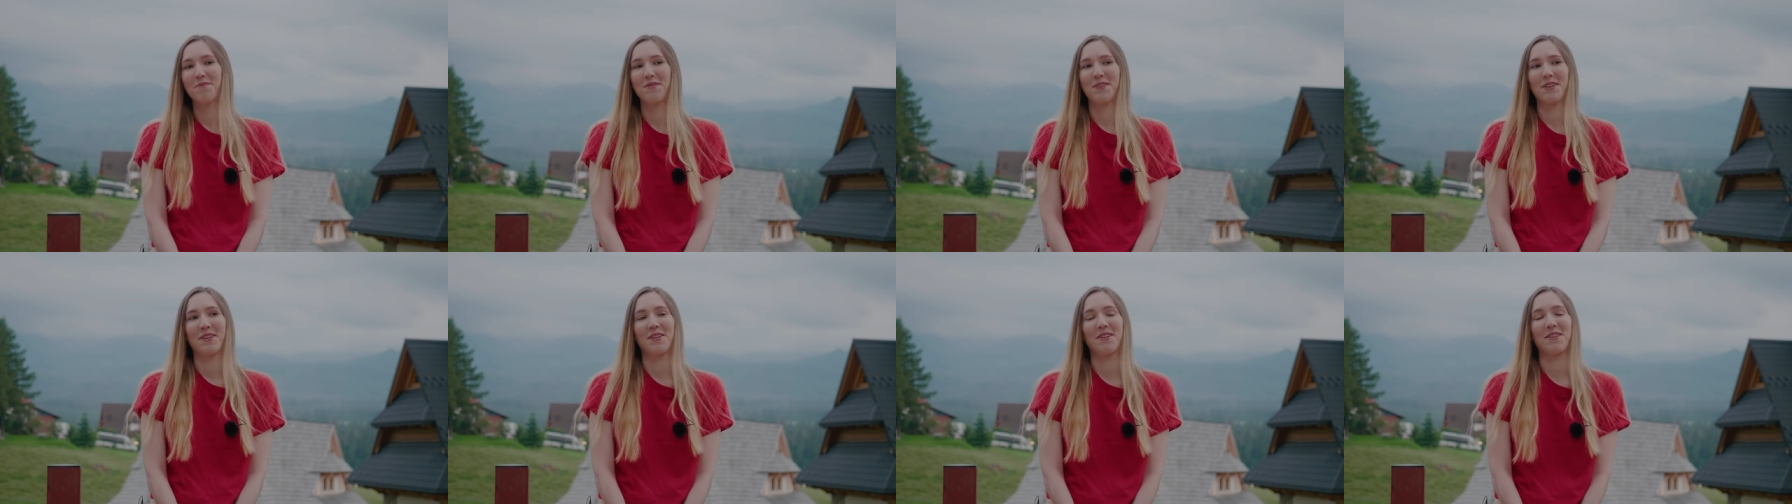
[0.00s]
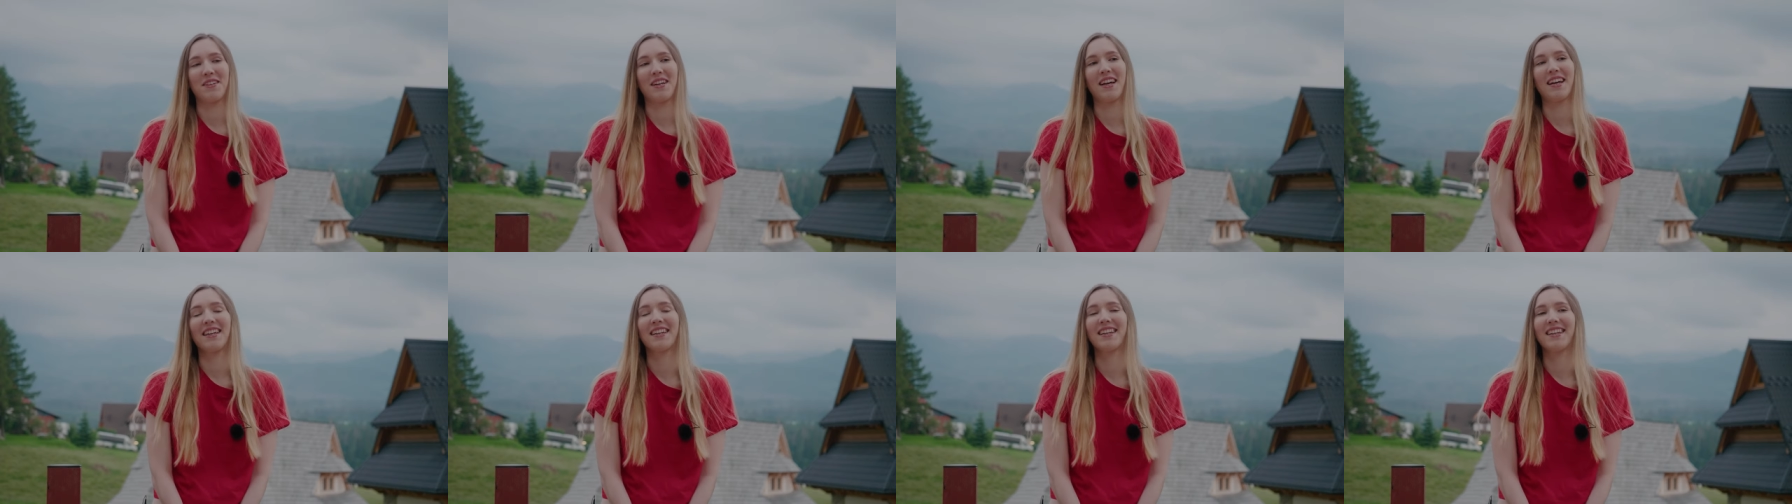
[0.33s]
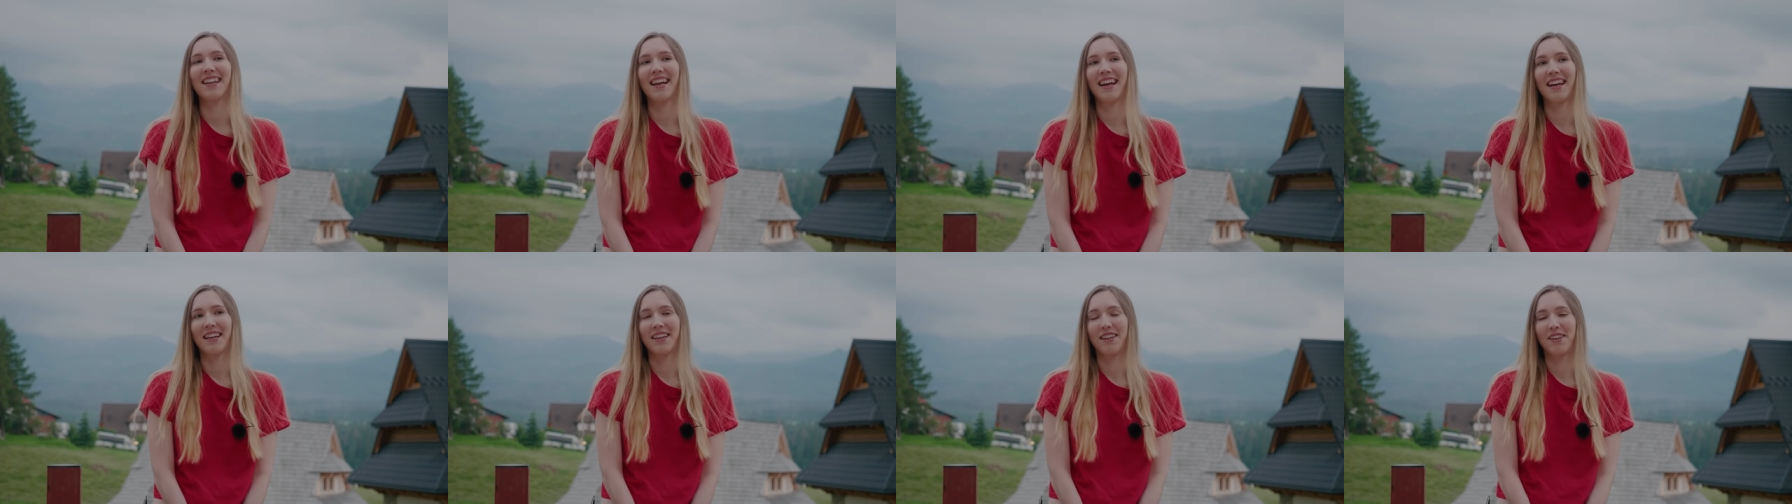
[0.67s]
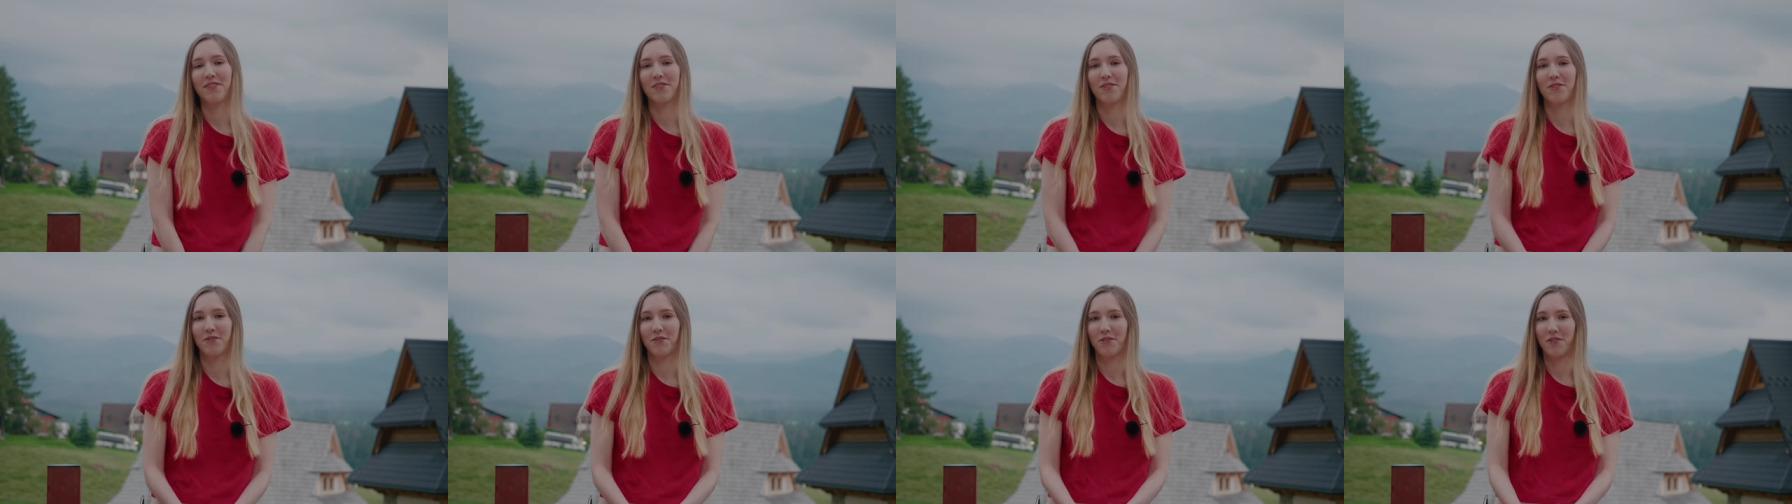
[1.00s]
because I'd like
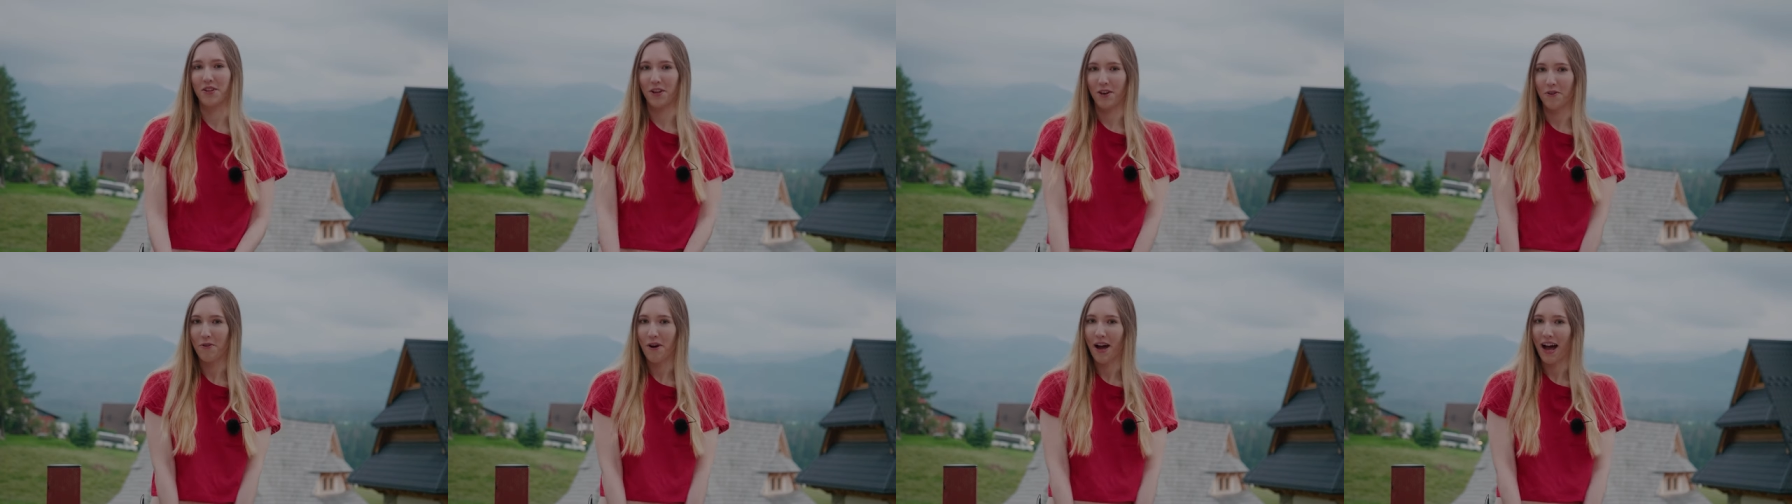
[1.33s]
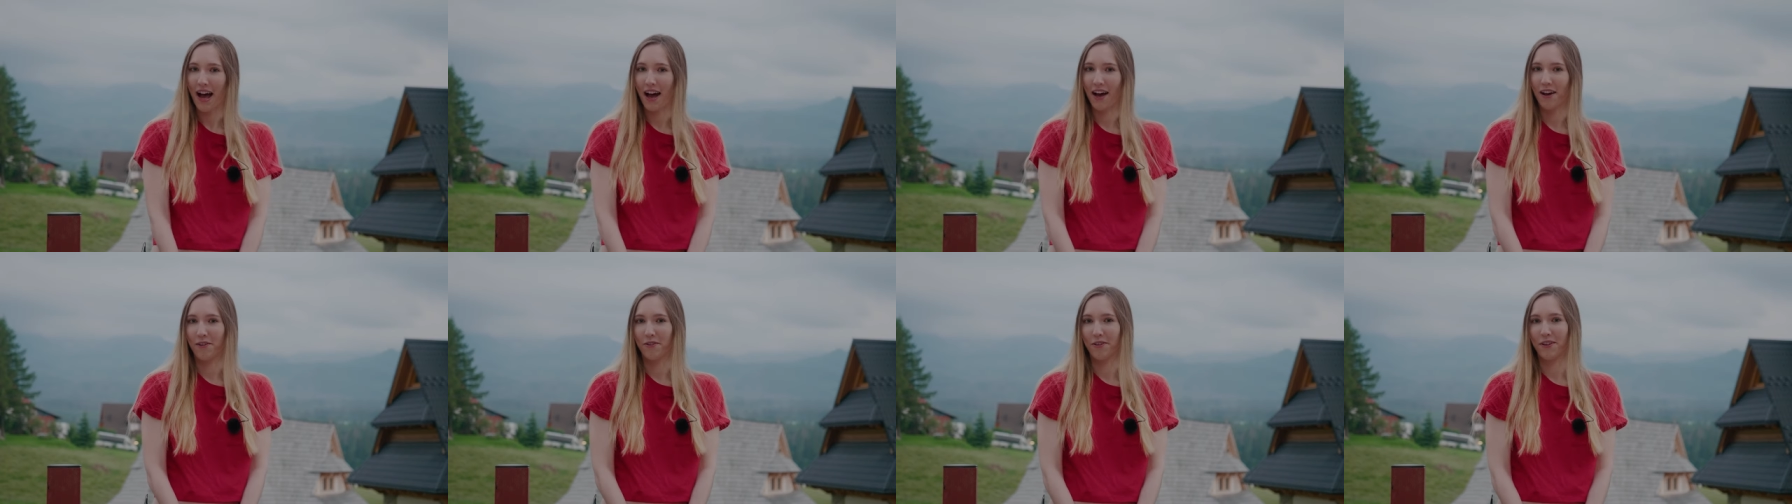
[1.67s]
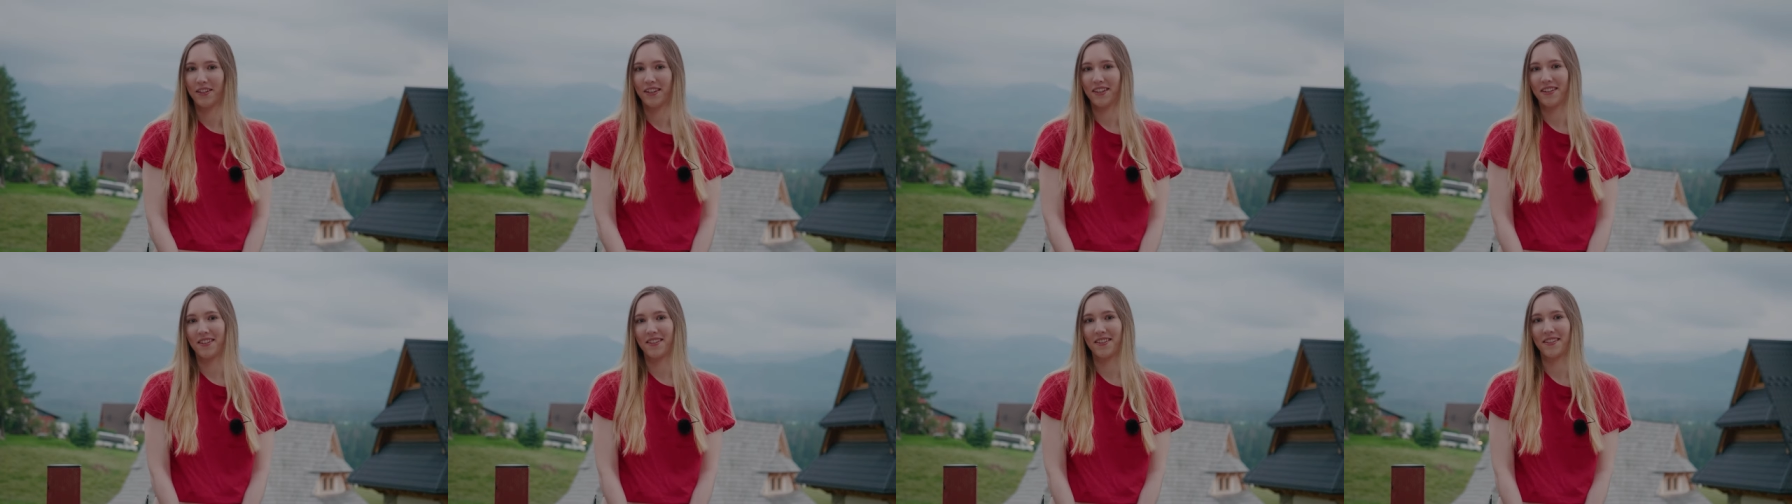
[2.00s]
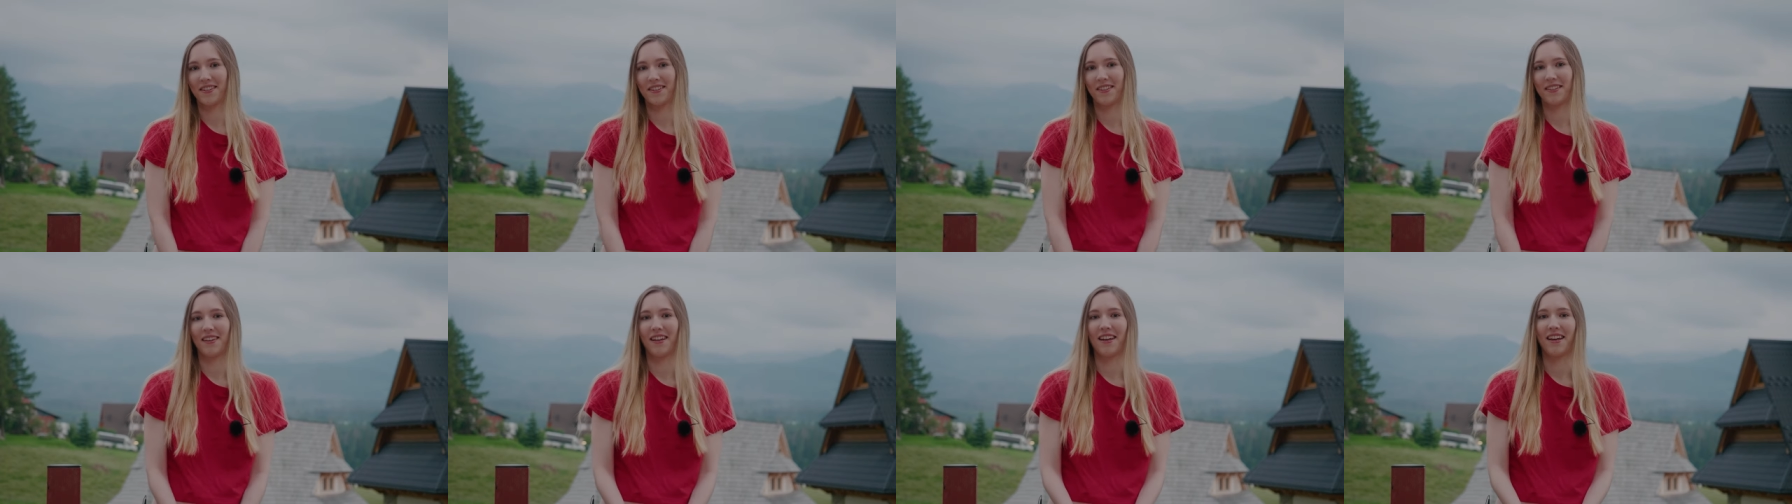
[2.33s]
you to know how it
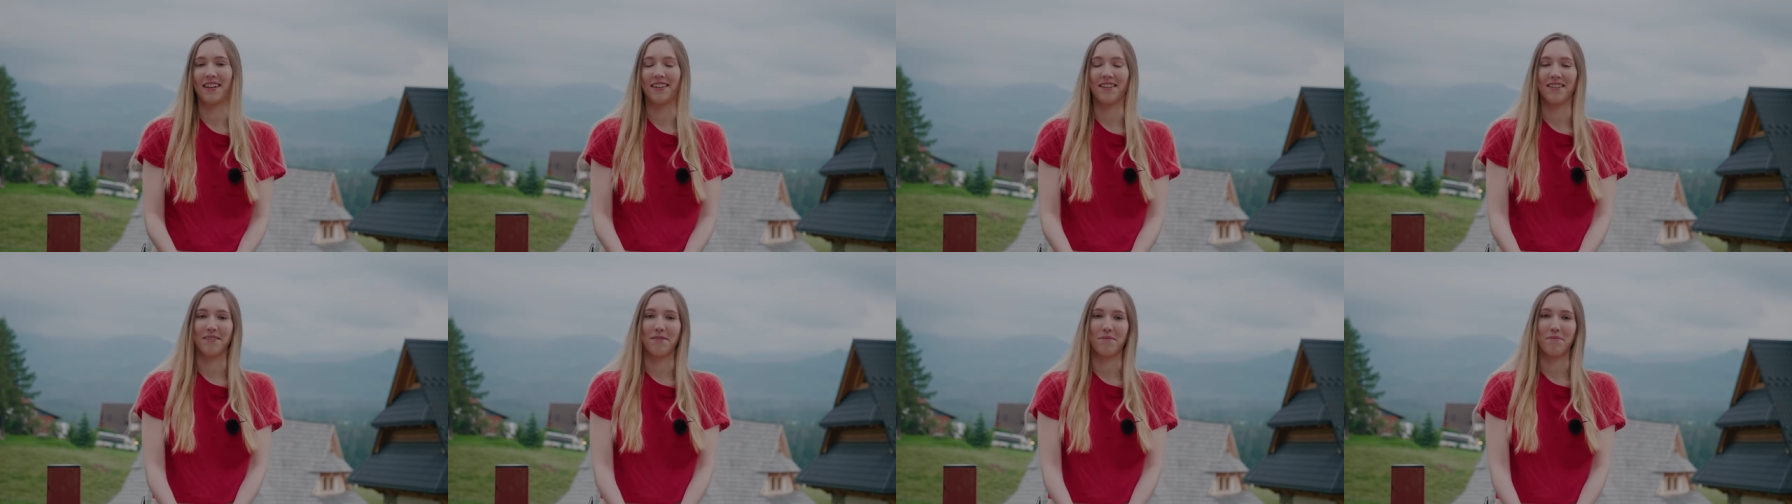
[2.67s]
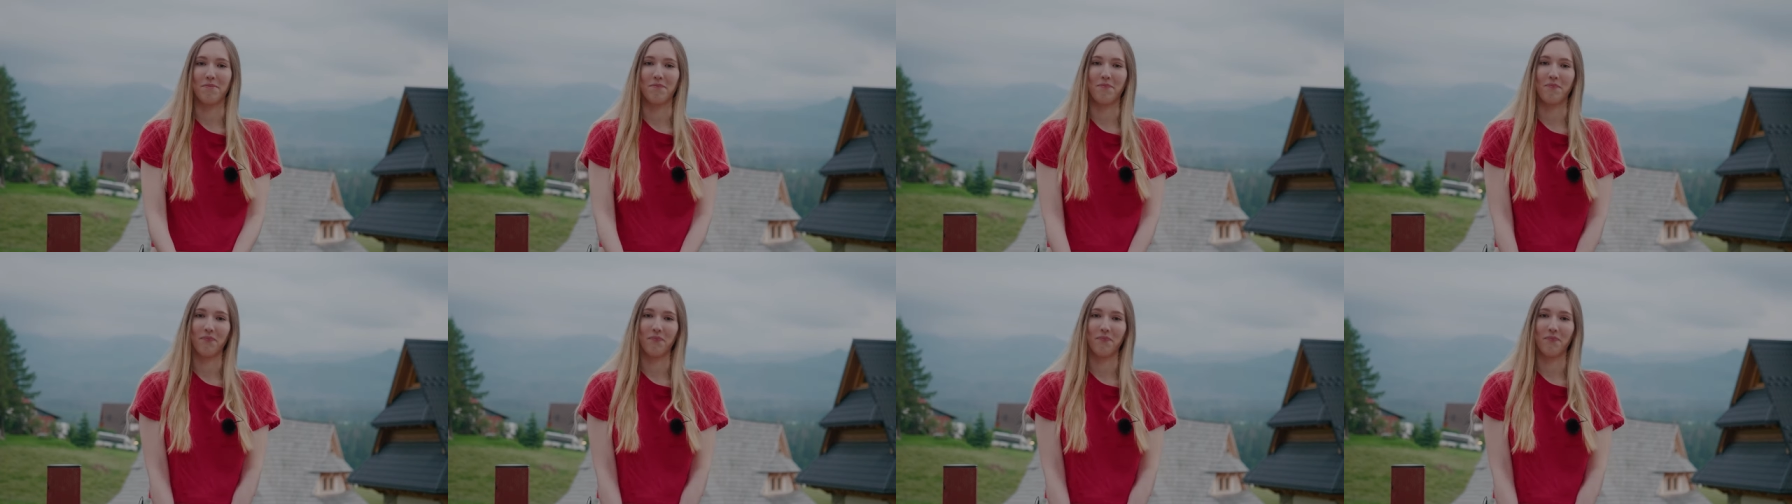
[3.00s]
is at